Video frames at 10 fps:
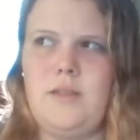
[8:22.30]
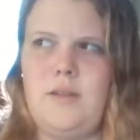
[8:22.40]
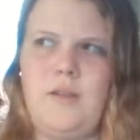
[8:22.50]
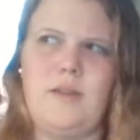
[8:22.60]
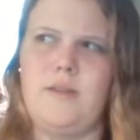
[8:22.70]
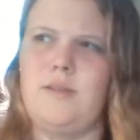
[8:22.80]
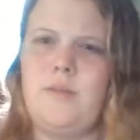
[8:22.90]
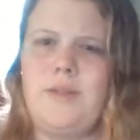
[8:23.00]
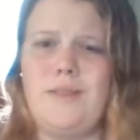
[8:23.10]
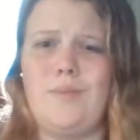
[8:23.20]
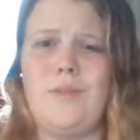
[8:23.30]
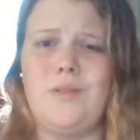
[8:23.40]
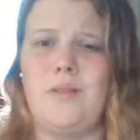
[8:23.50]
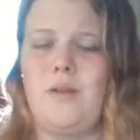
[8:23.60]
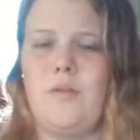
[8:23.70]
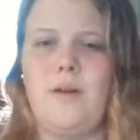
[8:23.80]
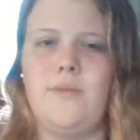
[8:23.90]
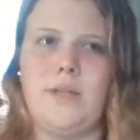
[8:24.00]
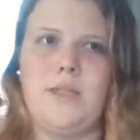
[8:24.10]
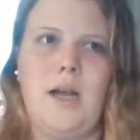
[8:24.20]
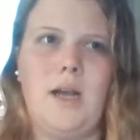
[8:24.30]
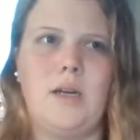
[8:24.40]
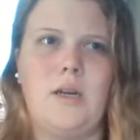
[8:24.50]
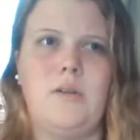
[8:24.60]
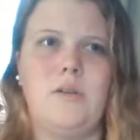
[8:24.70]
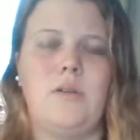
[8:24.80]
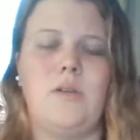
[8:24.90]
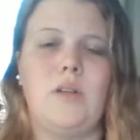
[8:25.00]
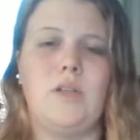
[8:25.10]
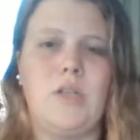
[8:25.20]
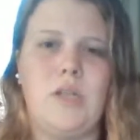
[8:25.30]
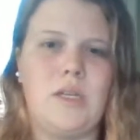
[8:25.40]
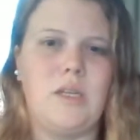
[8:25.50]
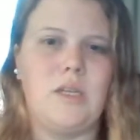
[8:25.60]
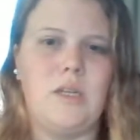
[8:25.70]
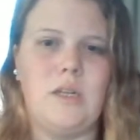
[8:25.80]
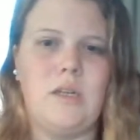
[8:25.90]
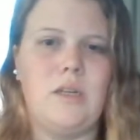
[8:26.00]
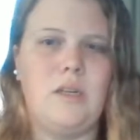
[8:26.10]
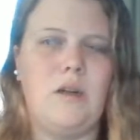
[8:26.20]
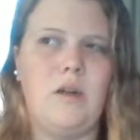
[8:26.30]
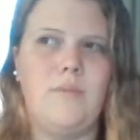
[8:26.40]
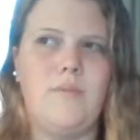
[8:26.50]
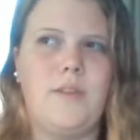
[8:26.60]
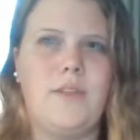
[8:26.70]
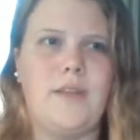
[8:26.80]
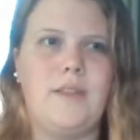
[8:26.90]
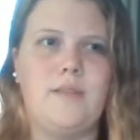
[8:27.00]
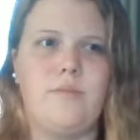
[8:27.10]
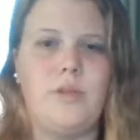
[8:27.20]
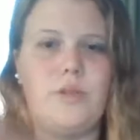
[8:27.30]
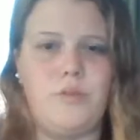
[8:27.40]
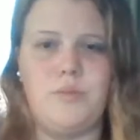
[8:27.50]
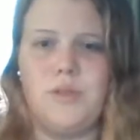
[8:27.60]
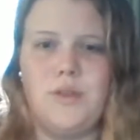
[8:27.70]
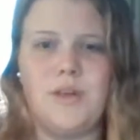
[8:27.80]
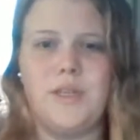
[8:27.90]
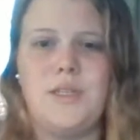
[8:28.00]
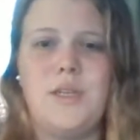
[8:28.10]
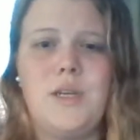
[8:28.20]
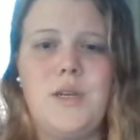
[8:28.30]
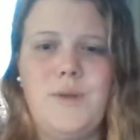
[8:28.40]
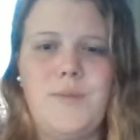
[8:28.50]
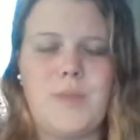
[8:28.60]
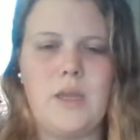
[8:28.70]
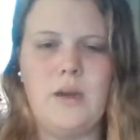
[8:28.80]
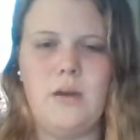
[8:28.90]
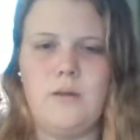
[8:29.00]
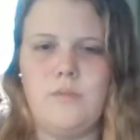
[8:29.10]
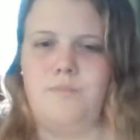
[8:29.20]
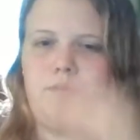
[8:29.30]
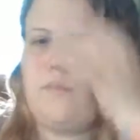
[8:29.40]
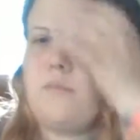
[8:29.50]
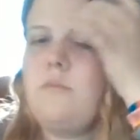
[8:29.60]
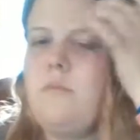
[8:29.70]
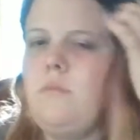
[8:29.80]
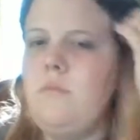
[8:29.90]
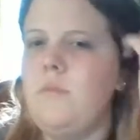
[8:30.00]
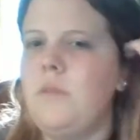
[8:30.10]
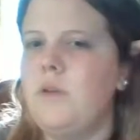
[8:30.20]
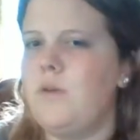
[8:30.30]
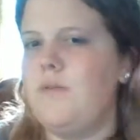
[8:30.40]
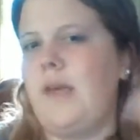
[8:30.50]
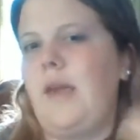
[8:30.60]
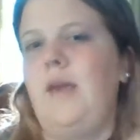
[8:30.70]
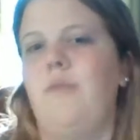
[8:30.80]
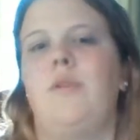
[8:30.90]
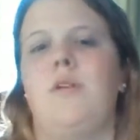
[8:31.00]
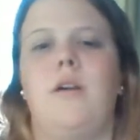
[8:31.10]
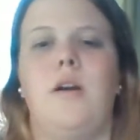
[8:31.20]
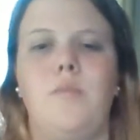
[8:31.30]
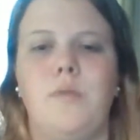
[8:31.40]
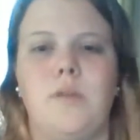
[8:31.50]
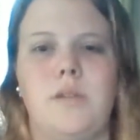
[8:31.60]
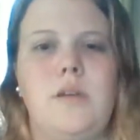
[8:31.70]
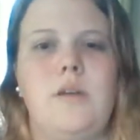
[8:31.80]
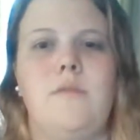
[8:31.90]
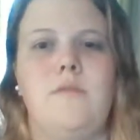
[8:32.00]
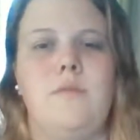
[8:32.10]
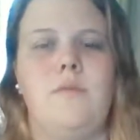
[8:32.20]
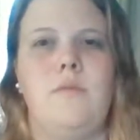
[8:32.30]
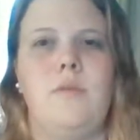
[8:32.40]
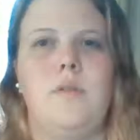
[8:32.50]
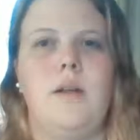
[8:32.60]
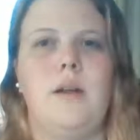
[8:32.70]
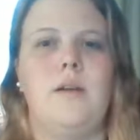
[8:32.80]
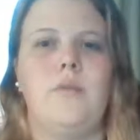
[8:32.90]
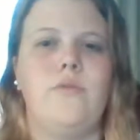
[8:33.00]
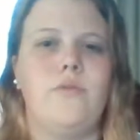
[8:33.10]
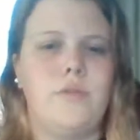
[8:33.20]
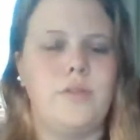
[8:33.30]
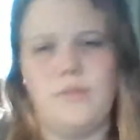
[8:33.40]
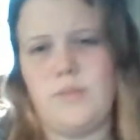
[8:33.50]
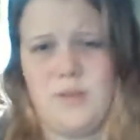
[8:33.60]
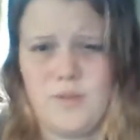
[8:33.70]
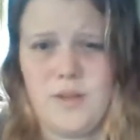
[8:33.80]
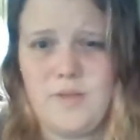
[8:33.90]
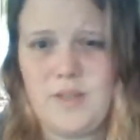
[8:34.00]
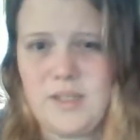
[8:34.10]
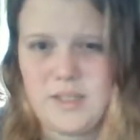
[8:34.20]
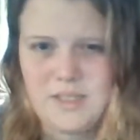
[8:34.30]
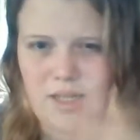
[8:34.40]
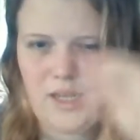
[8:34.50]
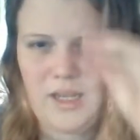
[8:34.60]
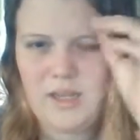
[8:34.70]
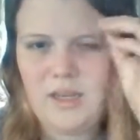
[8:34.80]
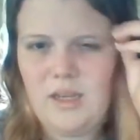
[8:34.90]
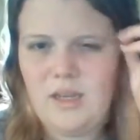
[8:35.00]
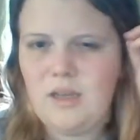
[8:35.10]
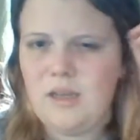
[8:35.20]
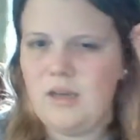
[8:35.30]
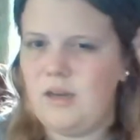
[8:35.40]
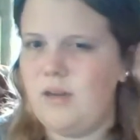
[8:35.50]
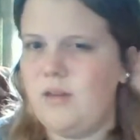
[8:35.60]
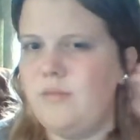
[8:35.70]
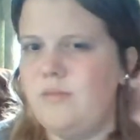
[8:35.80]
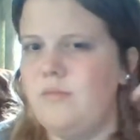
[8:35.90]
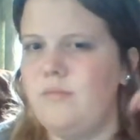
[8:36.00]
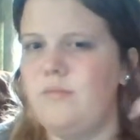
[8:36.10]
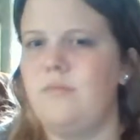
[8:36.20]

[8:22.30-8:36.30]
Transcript: doing. Like some examples are like we'll have like tacos or like chicken with like this mushroom sauce. Um, we'll have like hamburger helper stuff. We'll have sometimes we'll have like steak. Um,